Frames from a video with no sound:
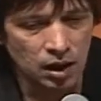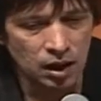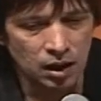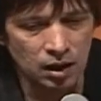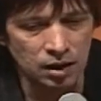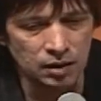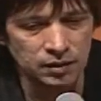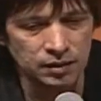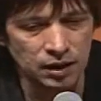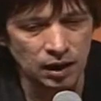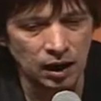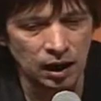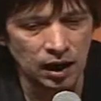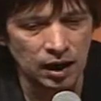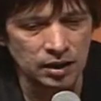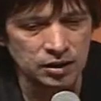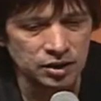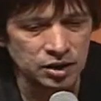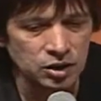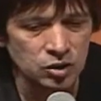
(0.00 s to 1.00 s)
and
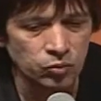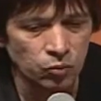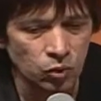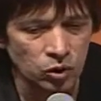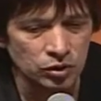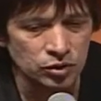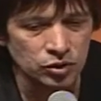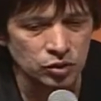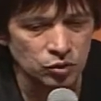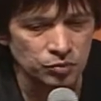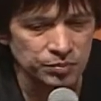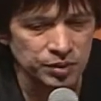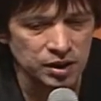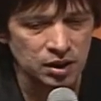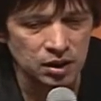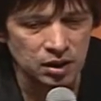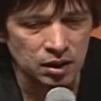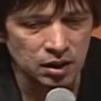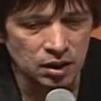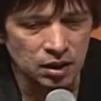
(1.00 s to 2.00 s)
I didn't want to
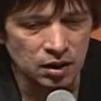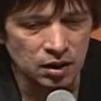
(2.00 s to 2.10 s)
be